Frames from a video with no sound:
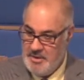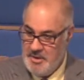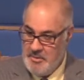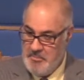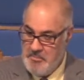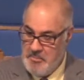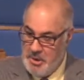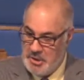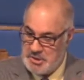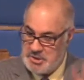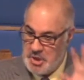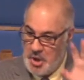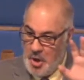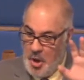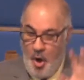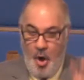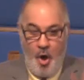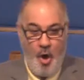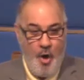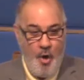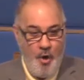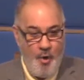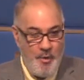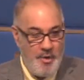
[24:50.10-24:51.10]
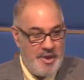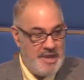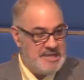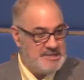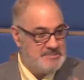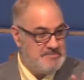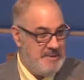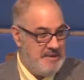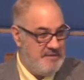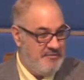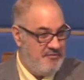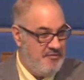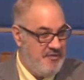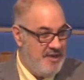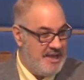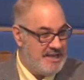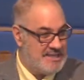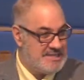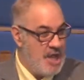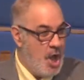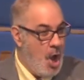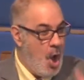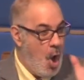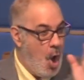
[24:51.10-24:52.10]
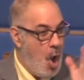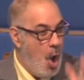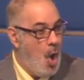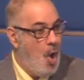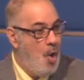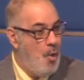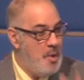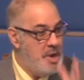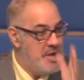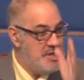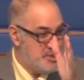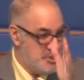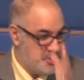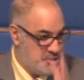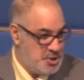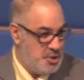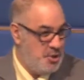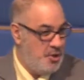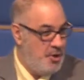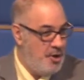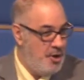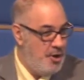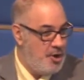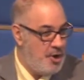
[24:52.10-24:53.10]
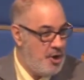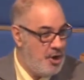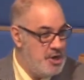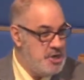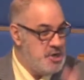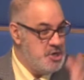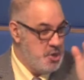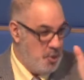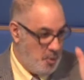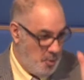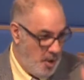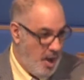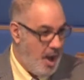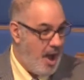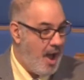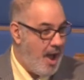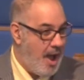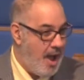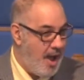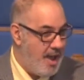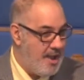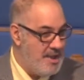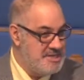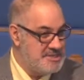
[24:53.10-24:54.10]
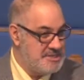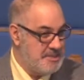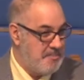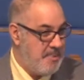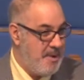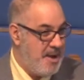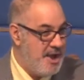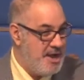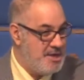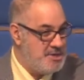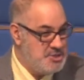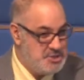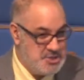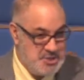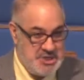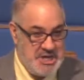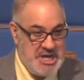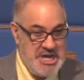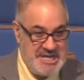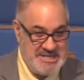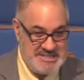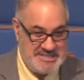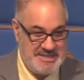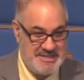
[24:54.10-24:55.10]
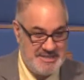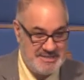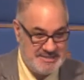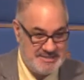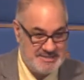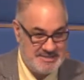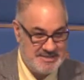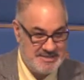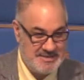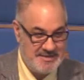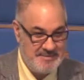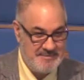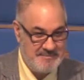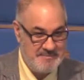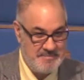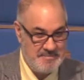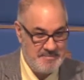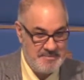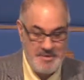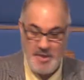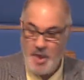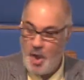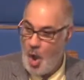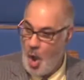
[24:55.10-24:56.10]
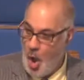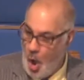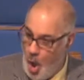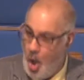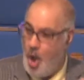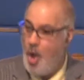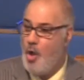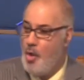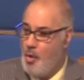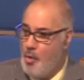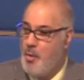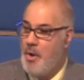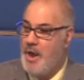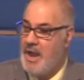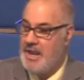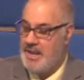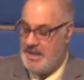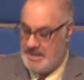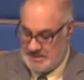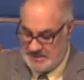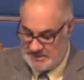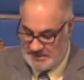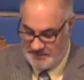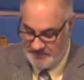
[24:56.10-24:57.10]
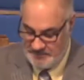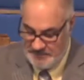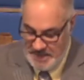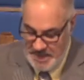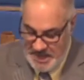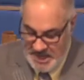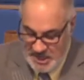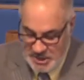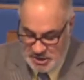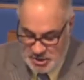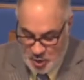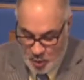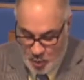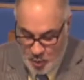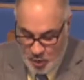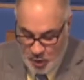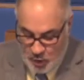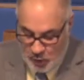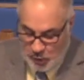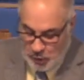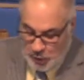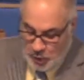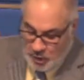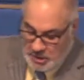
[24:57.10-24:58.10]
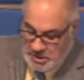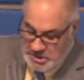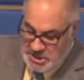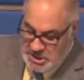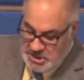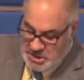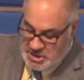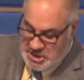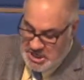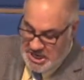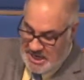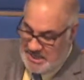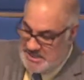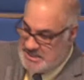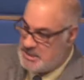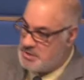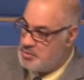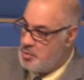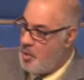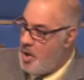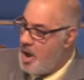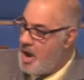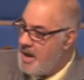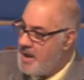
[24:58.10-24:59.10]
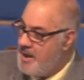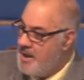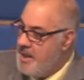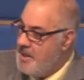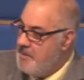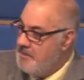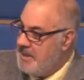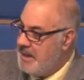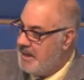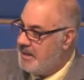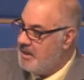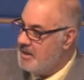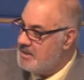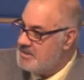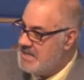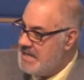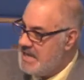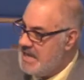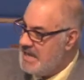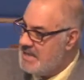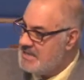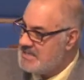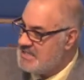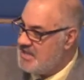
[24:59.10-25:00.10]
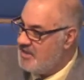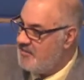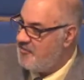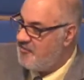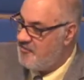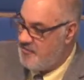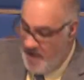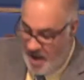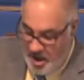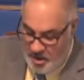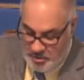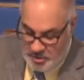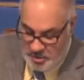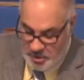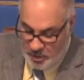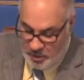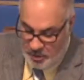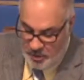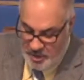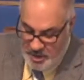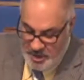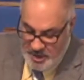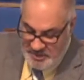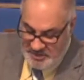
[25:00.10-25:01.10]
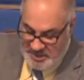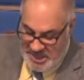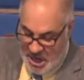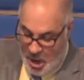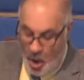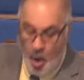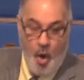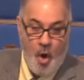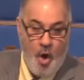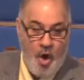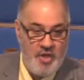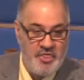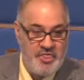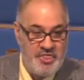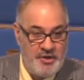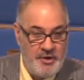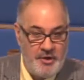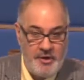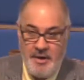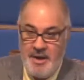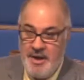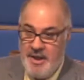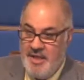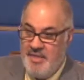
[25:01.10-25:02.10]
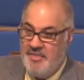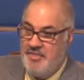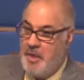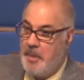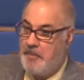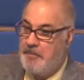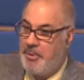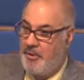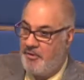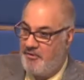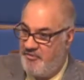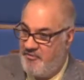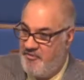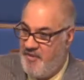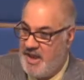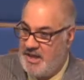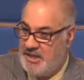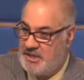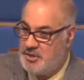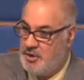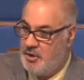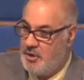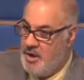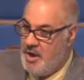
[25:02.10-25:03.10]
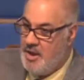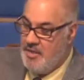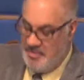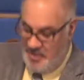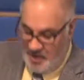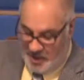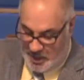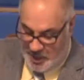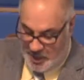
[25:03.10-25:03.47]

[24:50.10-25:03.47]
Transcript: must always be fixed. Always turn your eyes upon Jesus. Always. So we're to look to Jesus. Why? Because he is the founder, the author, the perfecter, the